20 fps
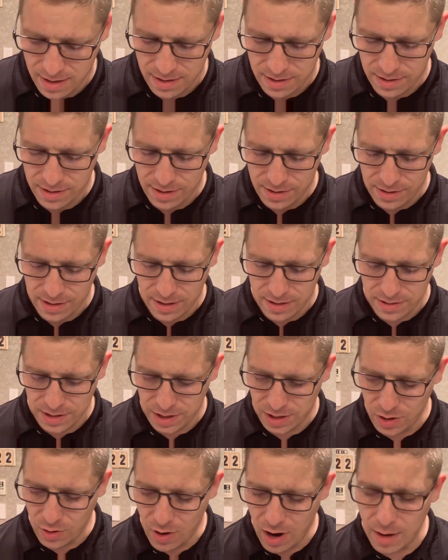they're
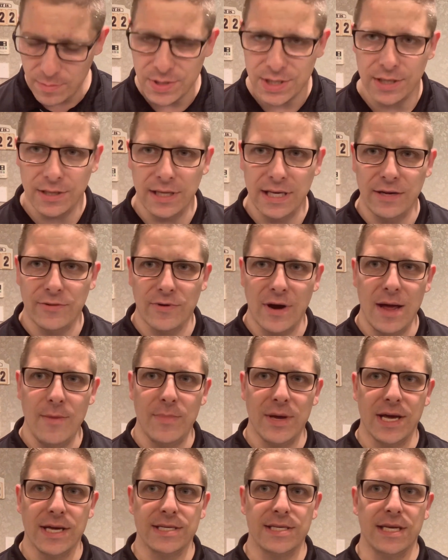so obsolete, right?
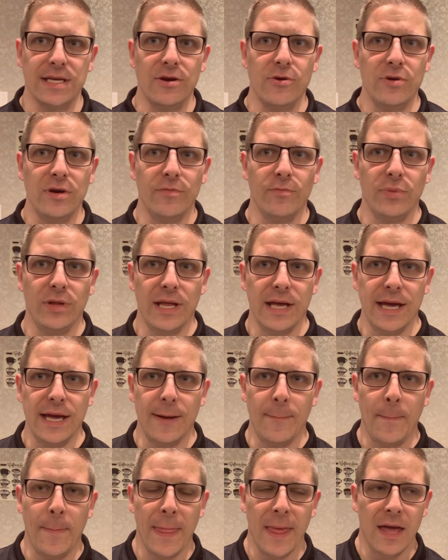Because they don't
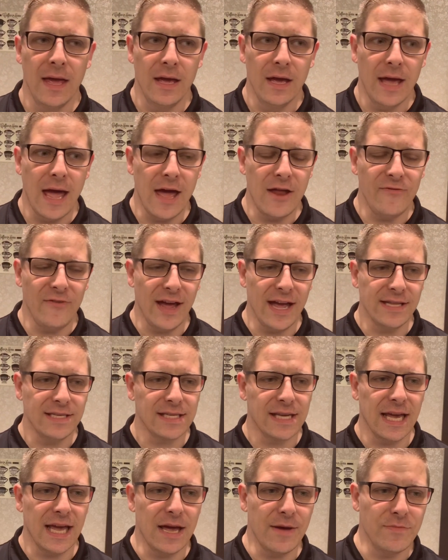play
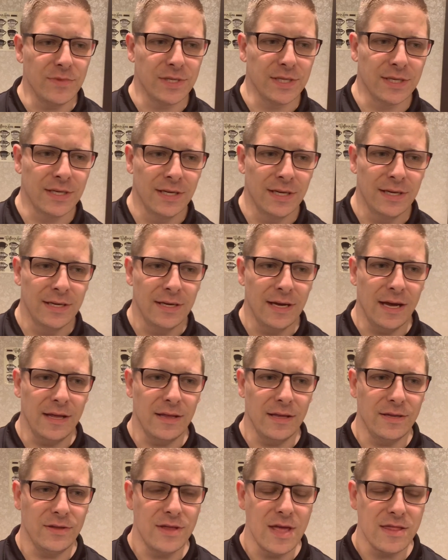advanced games, and
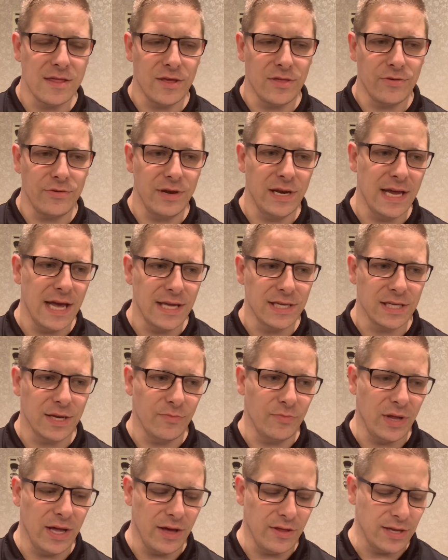the 3DS
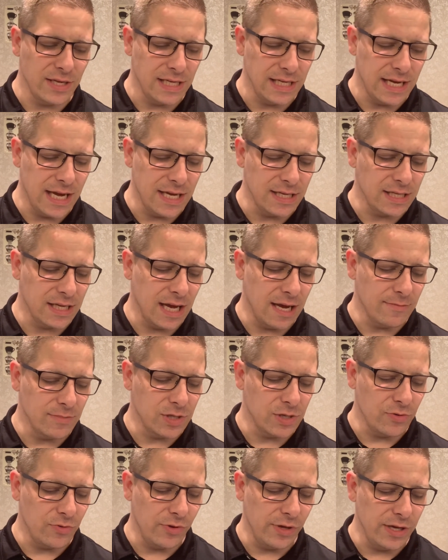can play all the DS games.
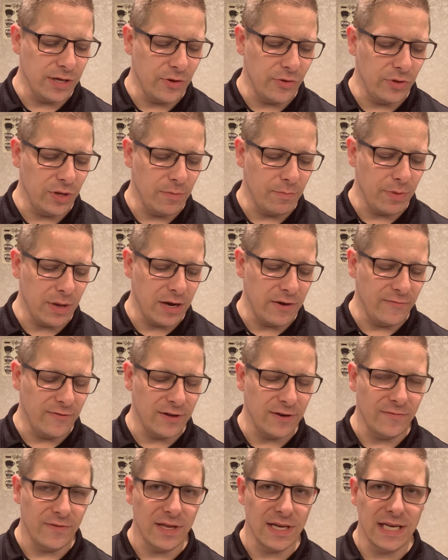So really the only
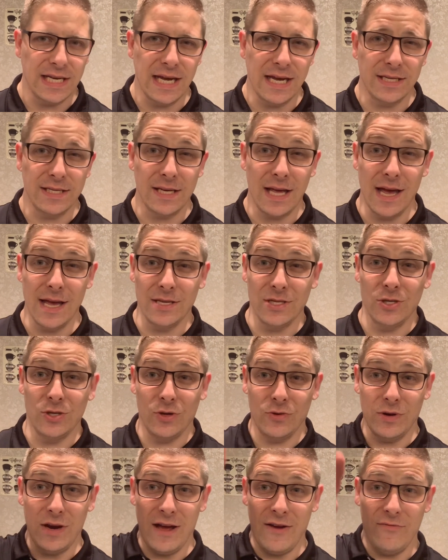benefit of the DSi is you
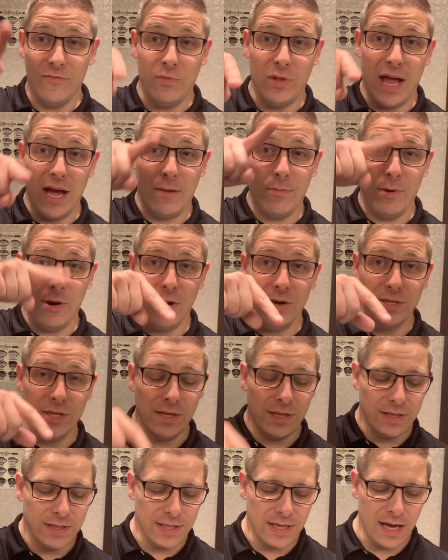don't have black bars
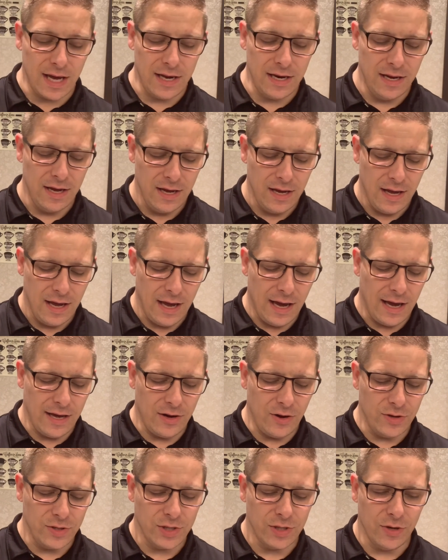on the side. And
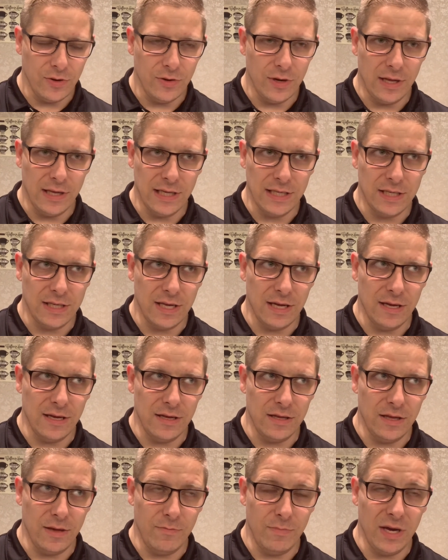also, at least
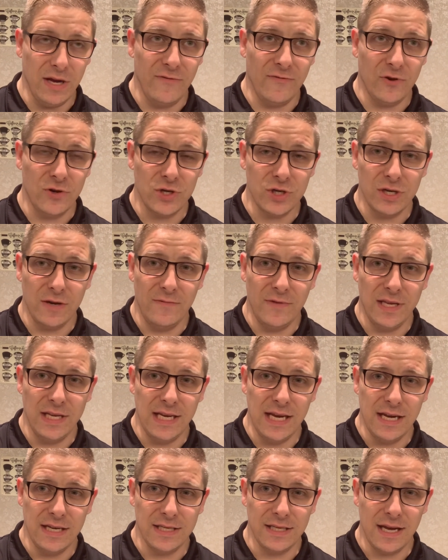the big version of the
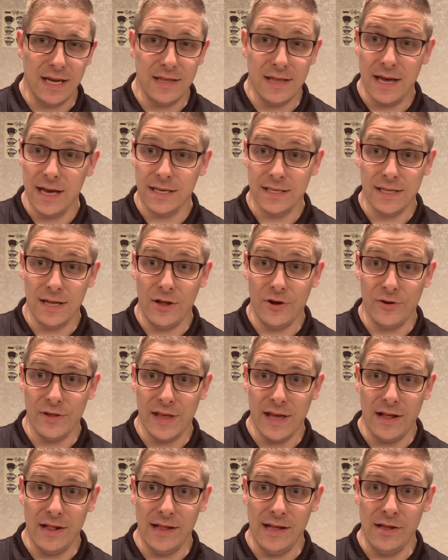DSi, the XL or
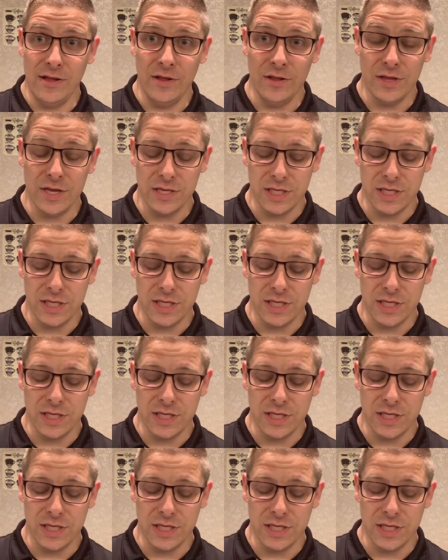the LL, the